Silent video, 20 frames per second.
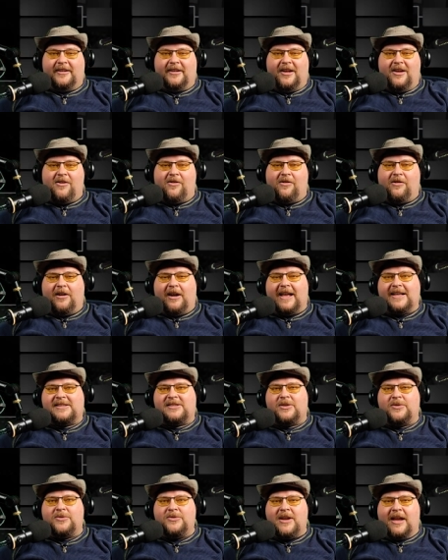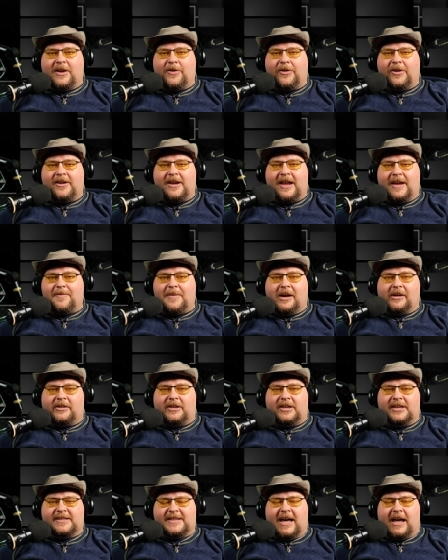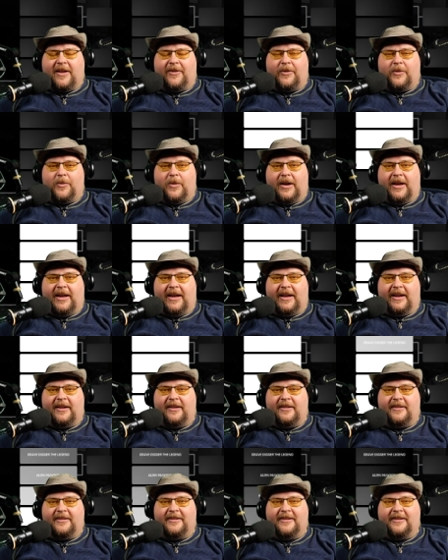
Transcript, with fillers: right, so their nightmare is out of the way.